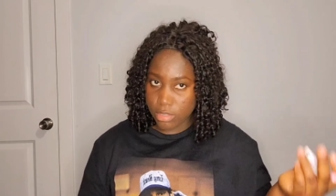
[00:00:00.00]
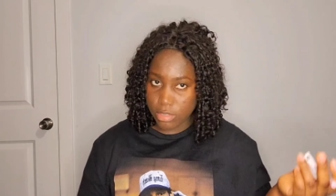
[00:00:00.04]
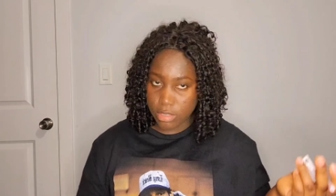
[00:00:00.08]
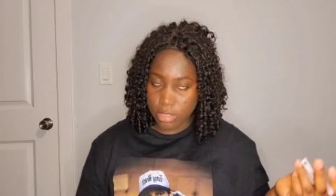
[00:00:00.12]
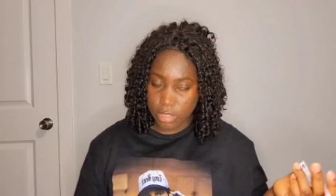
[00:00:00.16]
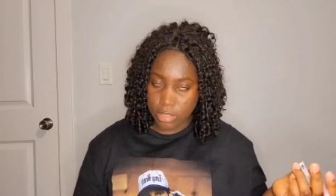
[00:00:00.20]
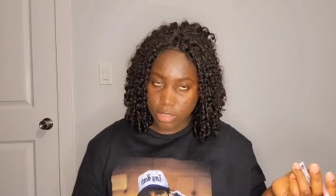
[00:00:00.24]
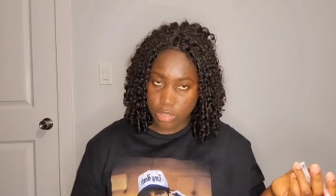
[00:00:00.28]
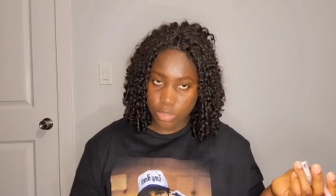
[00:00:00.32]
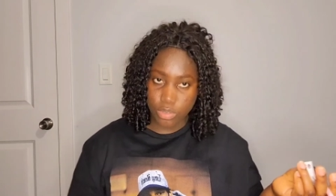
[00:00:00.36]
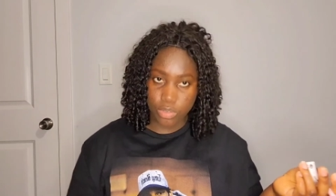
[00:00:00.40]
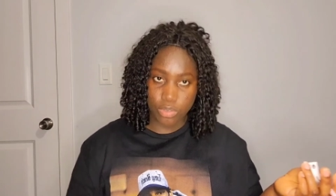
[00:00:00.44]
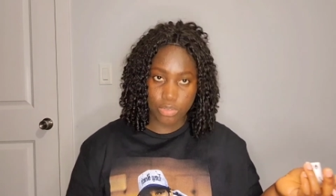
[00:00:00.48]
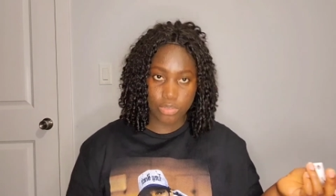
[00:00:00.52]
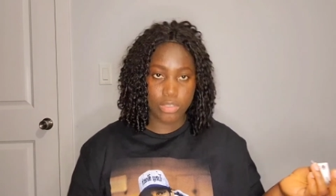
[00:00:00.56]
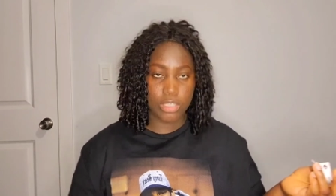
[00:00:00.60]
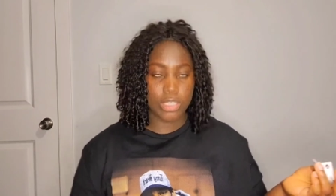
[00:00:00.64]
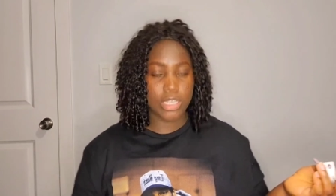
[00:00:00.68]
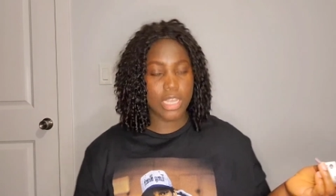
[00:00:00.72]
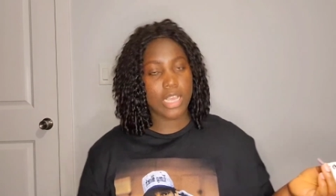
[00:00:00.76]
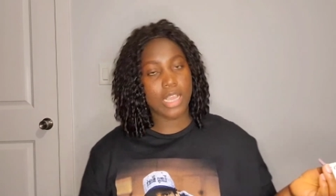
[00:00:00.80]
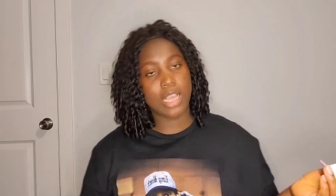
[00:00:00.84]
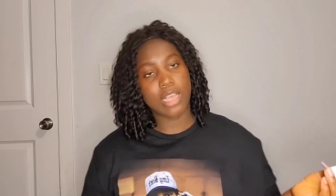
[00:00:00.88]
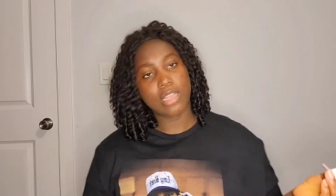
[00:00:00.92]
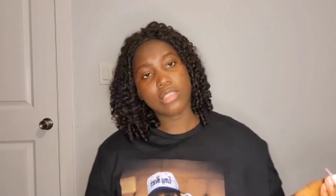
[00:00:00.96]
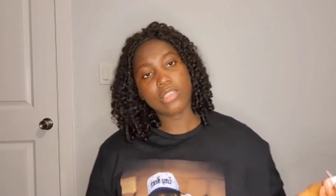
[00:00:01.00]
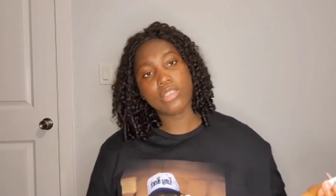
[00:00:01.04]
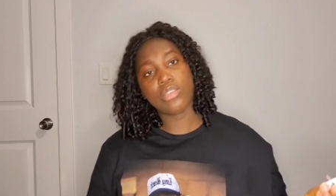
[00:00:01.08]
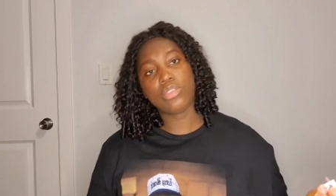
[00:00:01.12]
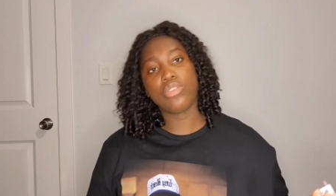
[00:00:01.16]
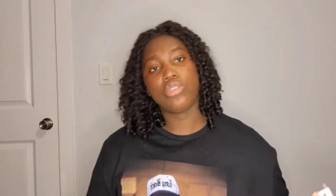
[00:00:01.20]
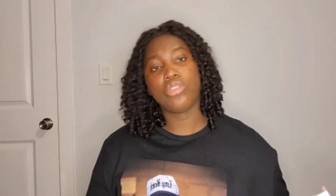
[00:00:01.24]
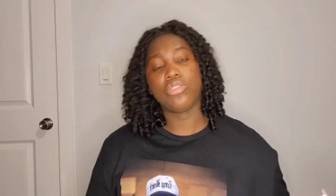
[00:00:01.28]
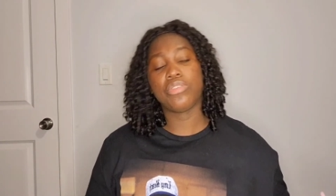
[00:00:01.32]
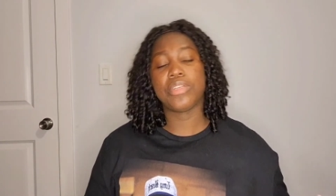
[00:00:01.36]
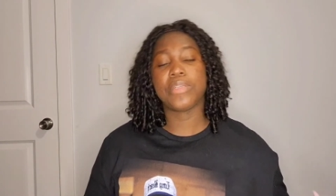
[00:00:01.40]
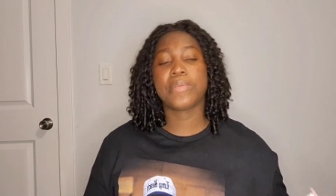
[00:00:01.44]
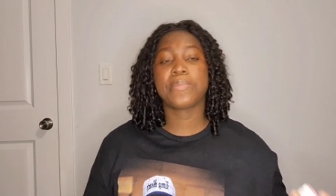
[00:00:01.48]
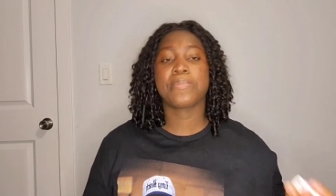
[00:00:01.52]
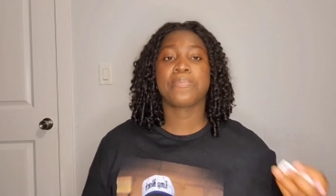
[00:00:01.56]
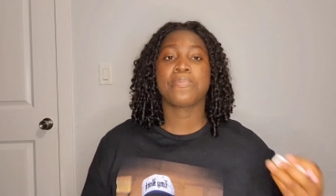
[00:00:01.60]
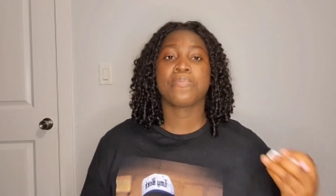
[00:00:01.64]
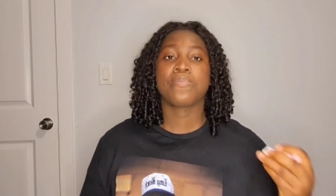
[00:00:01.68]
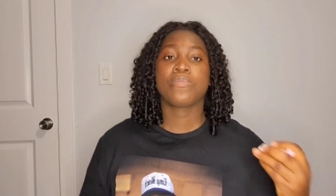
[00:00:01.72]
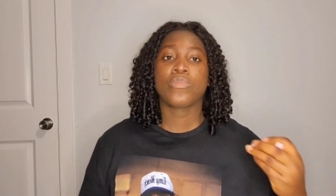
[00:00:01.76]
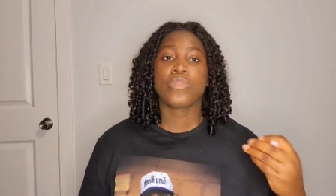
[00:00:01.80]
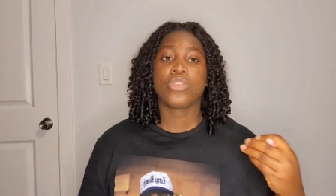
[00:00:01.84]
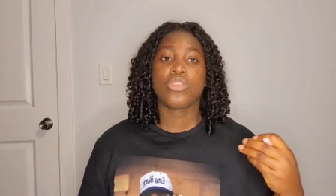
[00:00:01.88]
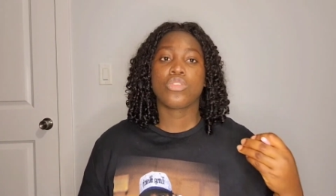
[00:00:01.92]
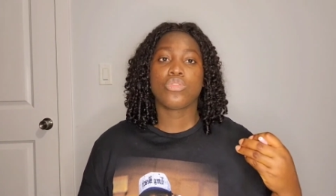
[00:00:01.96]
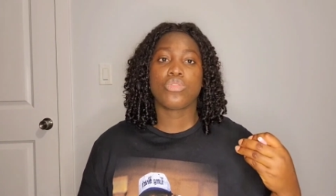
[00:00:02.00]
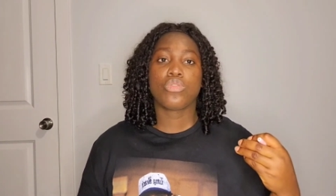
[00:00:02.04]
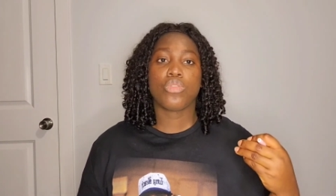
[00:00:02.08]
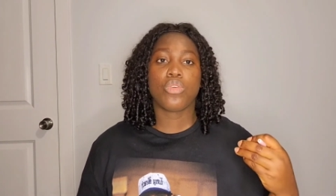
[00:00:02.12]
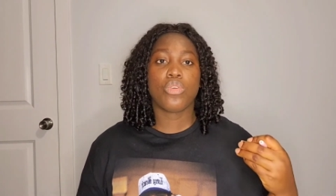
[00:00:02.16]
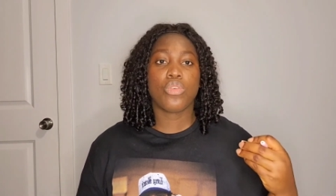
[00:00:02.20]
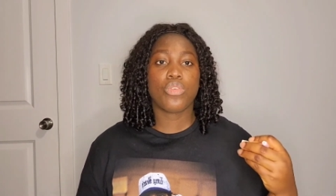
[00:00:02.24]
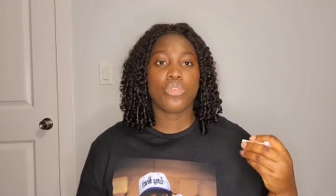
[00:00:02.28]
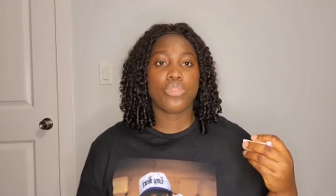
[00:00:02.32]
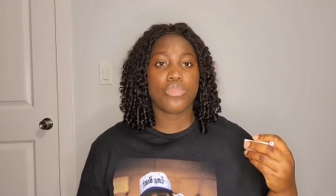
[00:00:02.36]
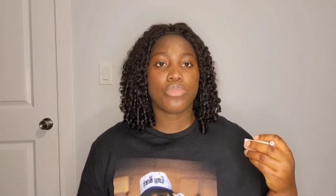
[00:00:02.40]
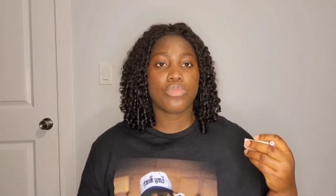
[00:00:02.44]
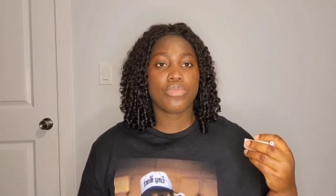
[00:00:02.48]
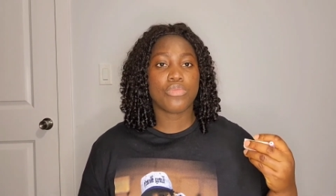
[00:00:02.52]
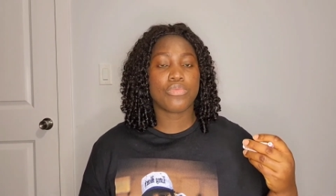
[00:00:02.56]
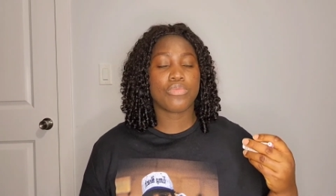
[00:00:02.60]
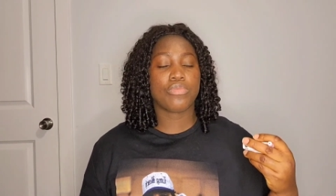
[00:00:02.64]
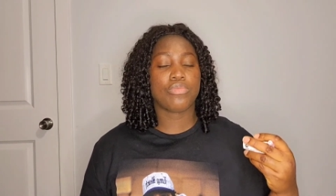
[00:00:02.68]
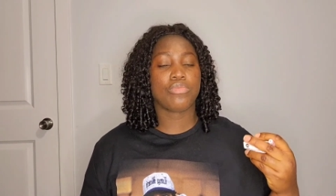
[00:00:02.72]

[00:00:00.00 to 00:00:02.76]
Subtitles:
in that category. So